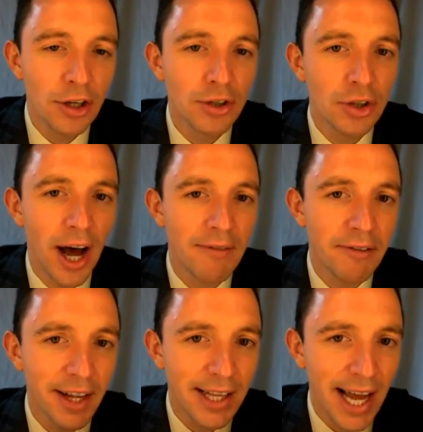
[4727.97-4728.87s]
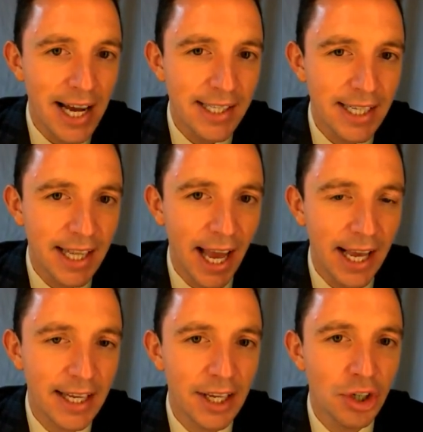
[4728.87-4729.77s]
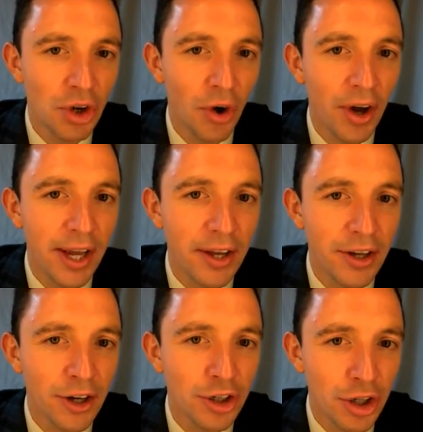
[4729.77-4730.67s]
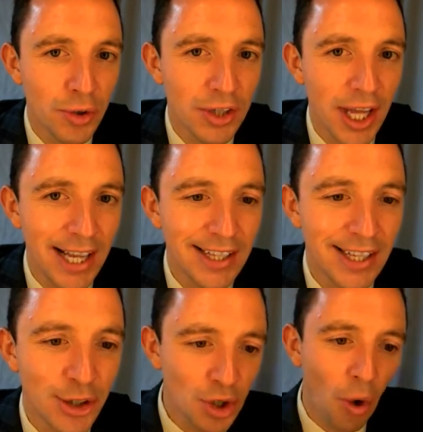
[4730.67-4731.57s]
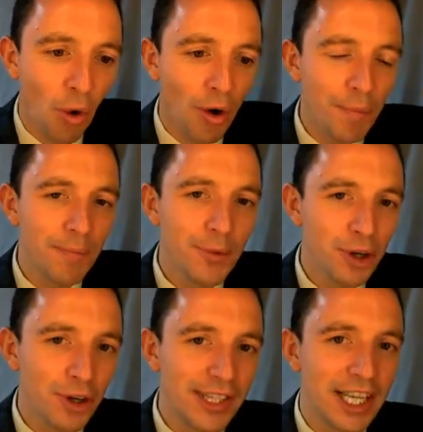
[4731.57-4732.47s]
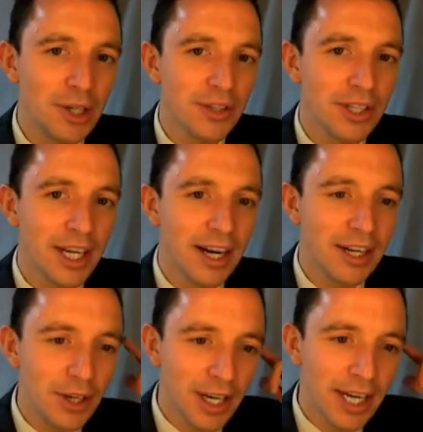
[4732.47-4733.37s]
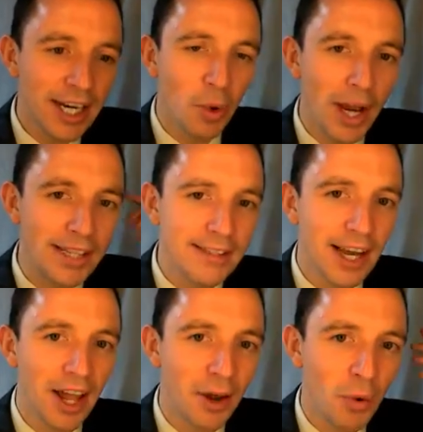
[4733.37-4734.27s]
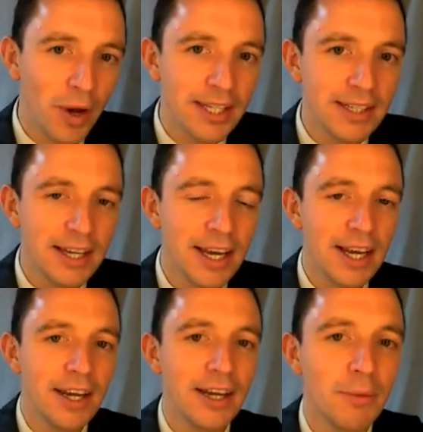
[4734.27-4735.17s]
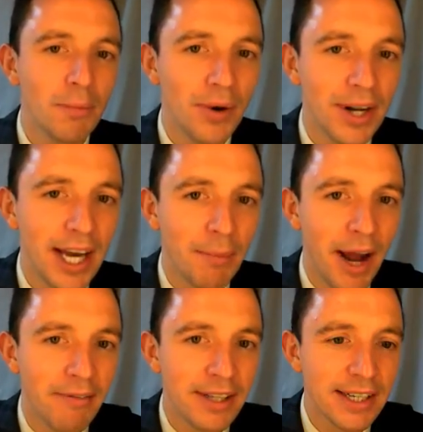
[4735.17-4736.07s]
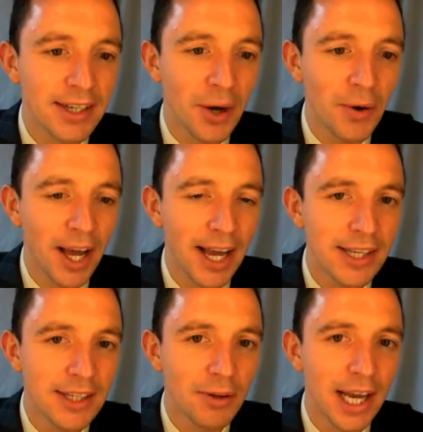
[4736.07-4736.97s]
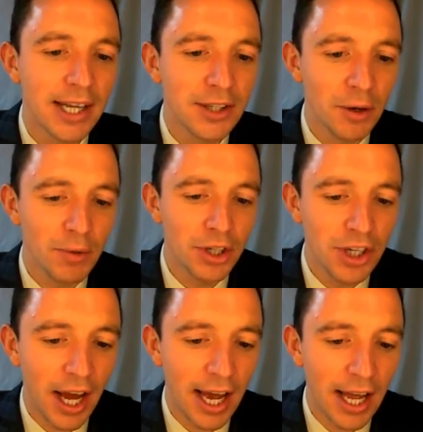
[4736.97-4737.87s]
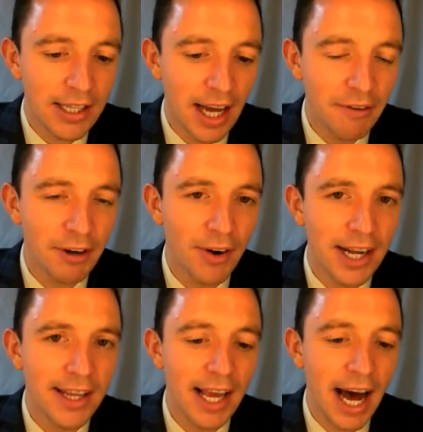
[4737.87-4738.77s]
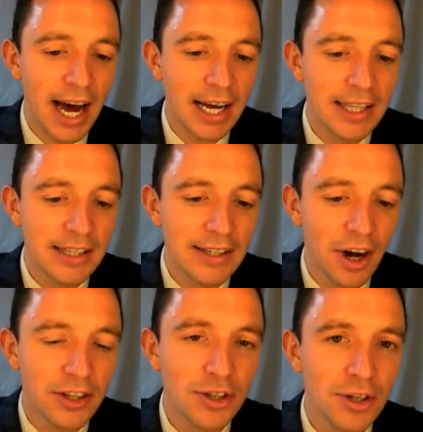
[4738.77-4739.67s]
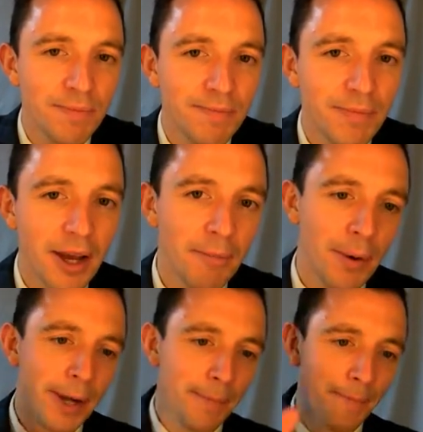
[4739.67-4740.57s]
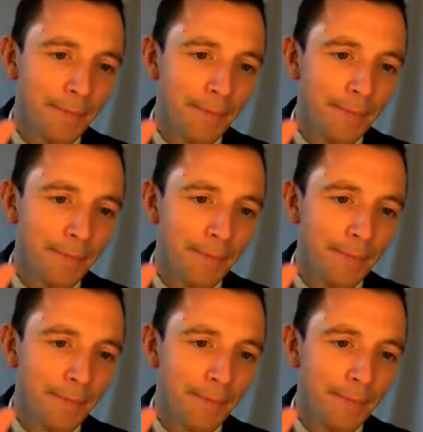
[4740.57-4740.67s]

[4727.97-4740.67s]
so have a fantastic day enjoy your Tuesday the storm continues here you can hear the wind a lot of wind but um, everything is okay so thank you so much and have a great day and talk to you soon bye bye